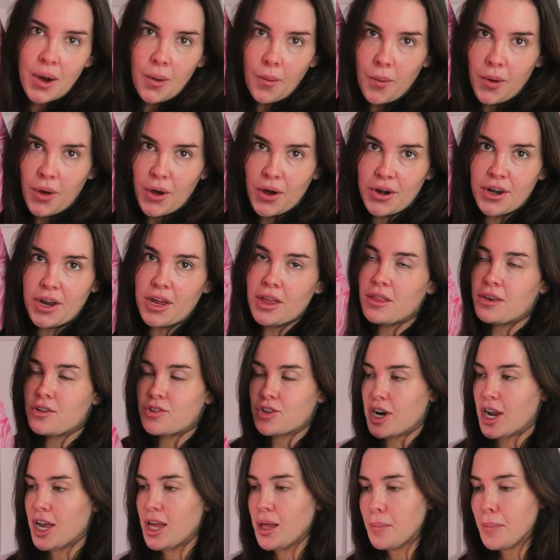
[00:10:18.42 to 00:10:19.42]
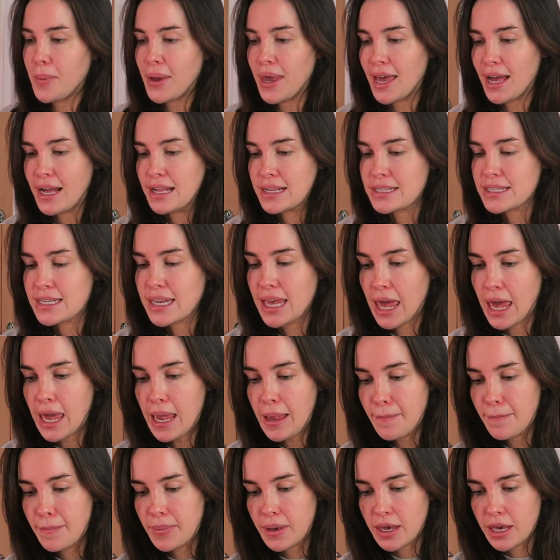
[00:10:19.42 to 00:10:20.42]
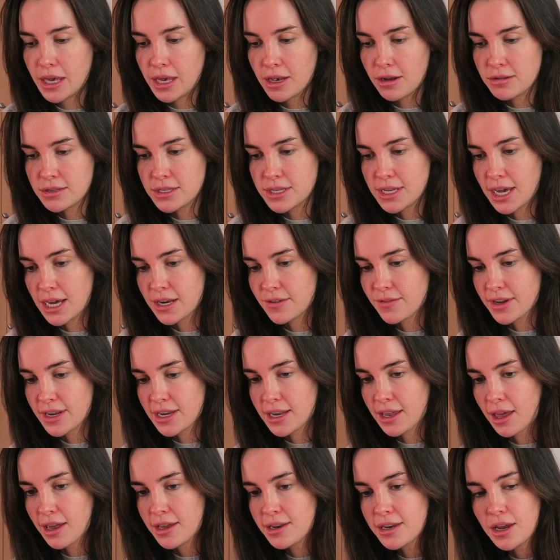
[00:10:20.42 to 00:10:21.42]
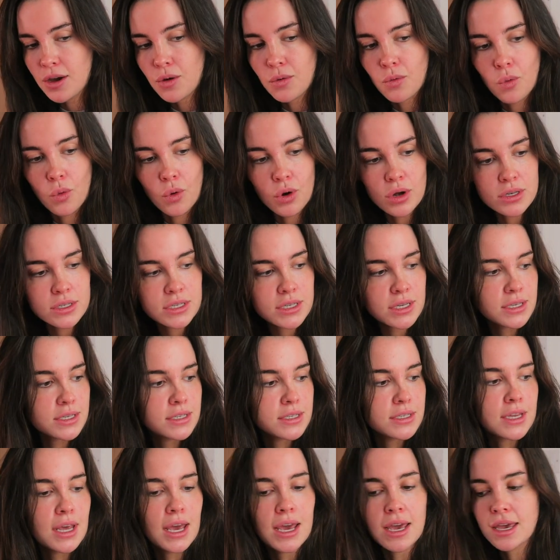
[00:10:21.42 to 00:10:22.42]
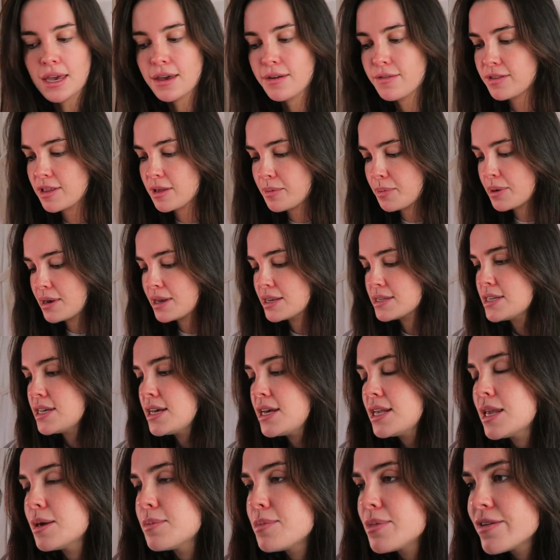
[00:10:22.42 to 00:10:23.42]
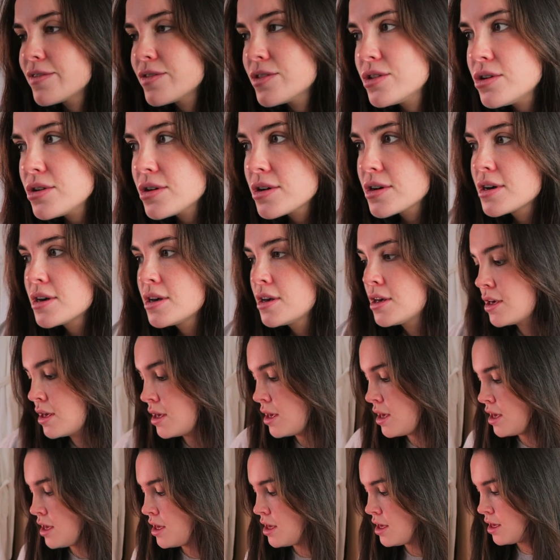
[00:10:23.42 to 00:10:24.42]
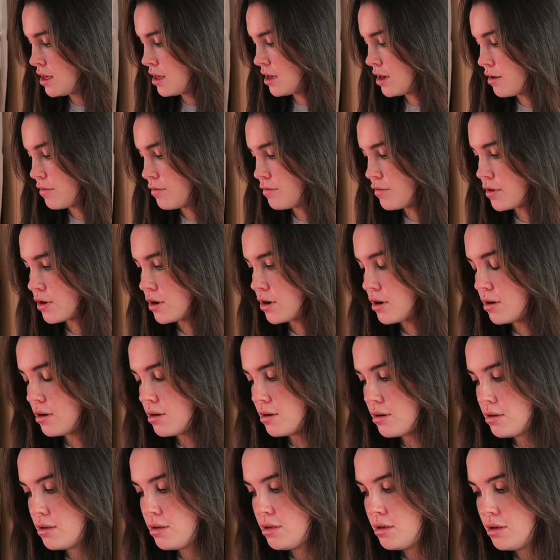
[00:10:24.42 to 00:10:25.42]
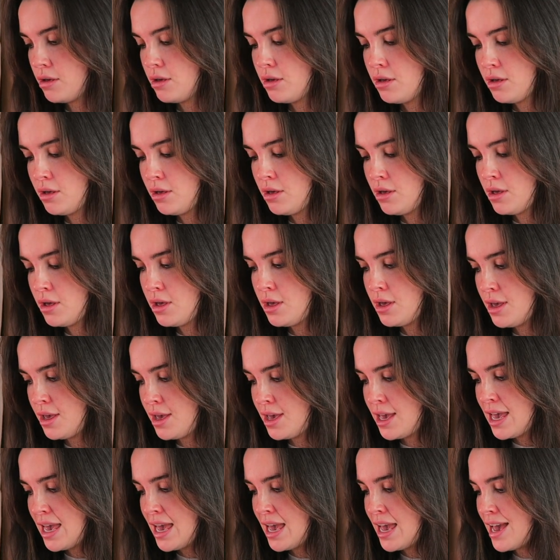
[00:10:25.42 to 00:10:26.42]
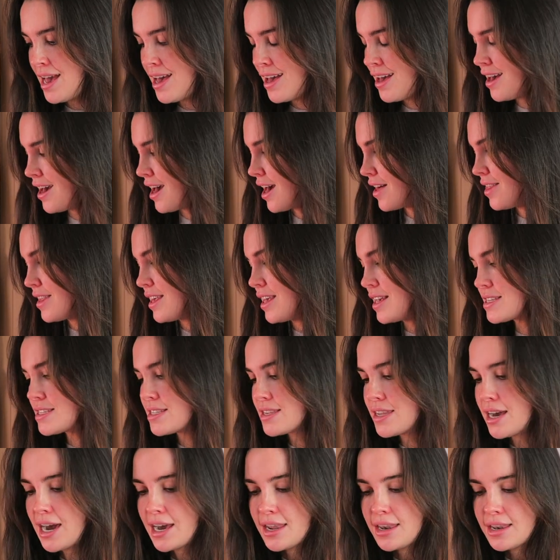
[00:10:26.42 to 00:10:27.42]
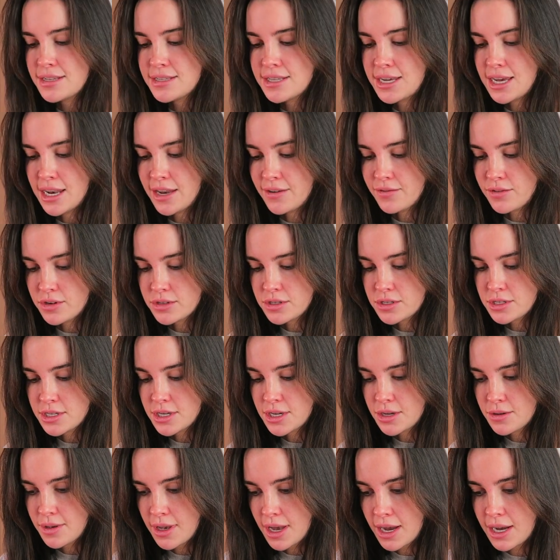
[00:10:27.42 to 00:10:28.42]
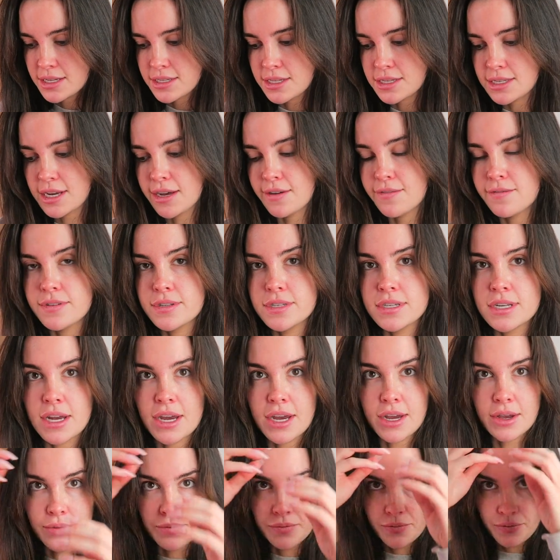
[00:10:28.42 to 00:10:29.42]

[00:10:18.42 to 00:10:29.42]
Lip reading: We all know the drill, PLT, beauty advent calendar. What day flipping is it? Let me have a look. I forgot. I think it's 9 and 10 I've got to do. Yeah, it's the 10th today.